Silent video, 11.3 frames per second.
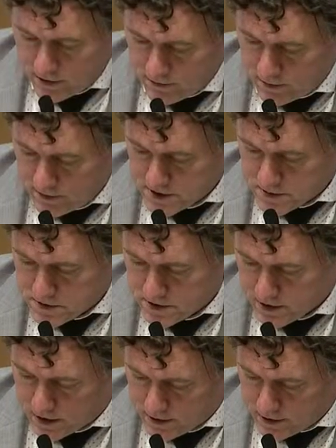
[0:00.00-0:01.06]
you very much, Mr.
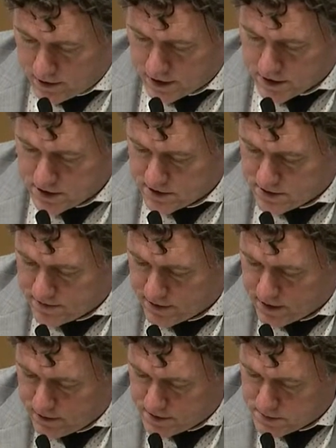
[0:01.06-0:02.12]
Kala. Our next
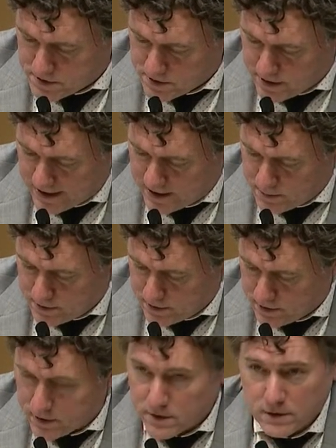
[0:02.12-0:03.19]
testifier is Mr. Edberg.